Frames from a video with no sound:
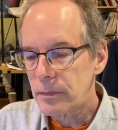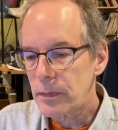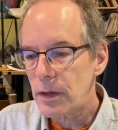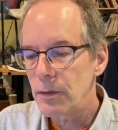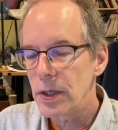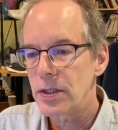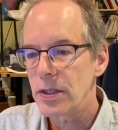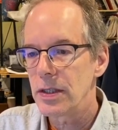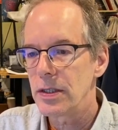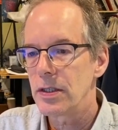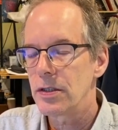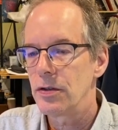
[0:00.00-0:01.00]
which
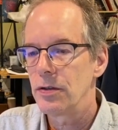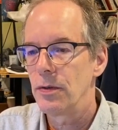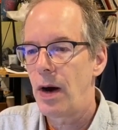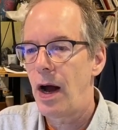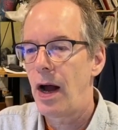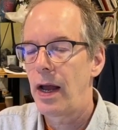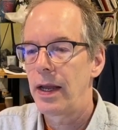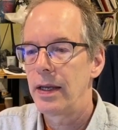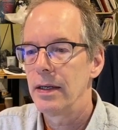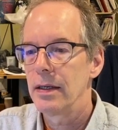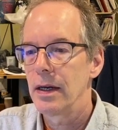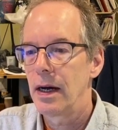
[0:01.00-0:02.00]
is to
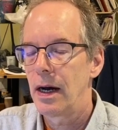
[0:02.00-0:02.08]
hide